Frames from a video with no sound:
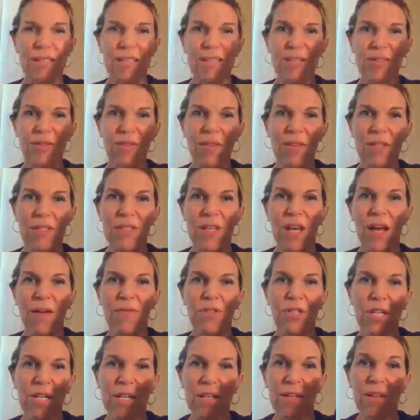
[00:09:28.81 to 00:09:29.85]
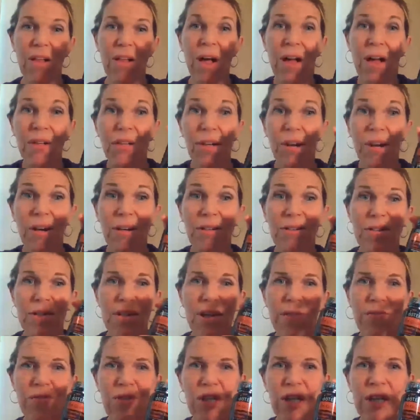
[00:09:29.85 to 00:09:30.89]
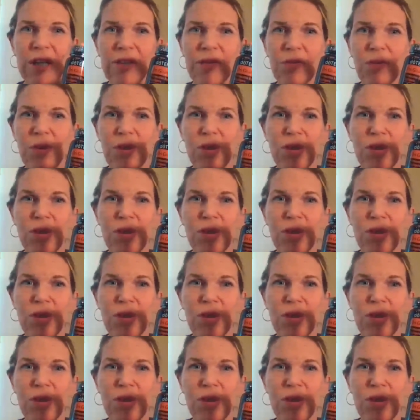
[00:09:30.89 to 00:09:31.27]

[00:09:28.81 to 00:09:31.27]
These are the soft gel On Guard soft gels,